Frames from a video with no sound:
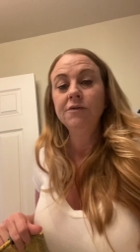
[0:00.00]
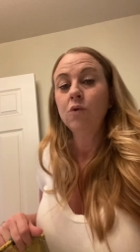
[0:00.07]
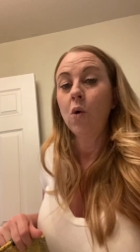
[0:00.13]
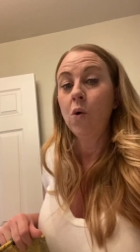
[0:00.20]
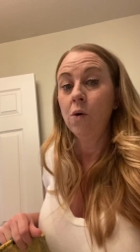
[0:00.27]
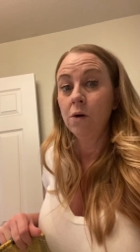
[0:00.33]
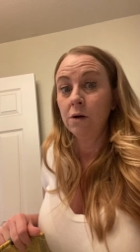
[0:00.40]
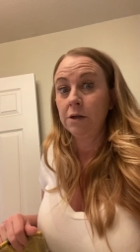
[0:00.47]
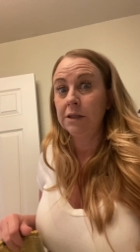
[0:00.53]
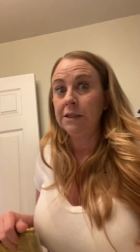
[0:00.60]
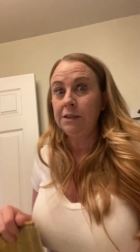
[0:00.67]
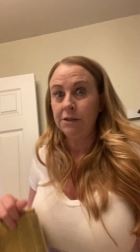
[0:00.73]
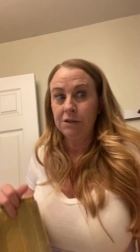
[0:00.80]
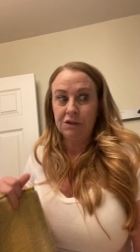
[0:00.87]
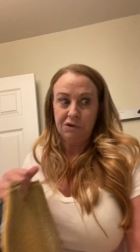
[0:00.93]
or
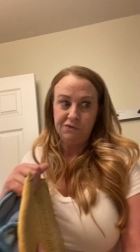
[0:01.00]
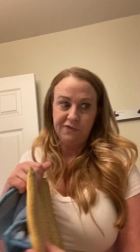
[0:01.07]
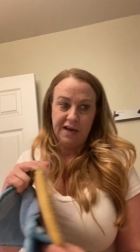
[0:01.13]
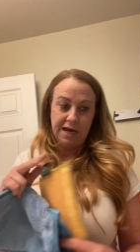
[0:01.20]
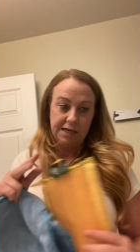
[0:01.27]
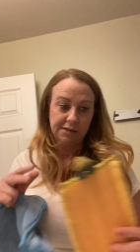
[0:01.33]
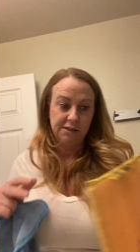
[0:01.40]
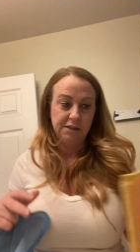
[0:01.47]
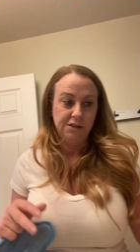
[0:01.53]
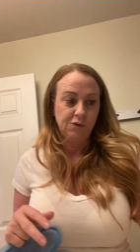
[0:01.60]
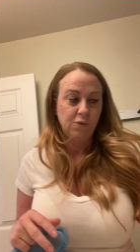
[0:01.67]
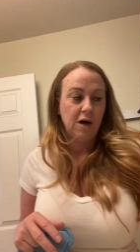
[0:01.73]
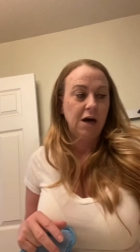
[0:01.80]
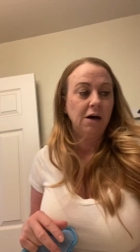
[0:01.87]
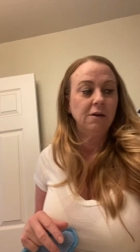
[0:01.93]
cleaned so fast as
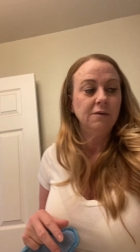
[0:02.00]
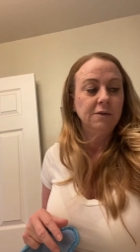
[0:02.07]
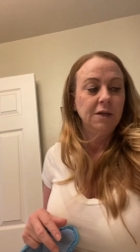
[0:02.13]
well.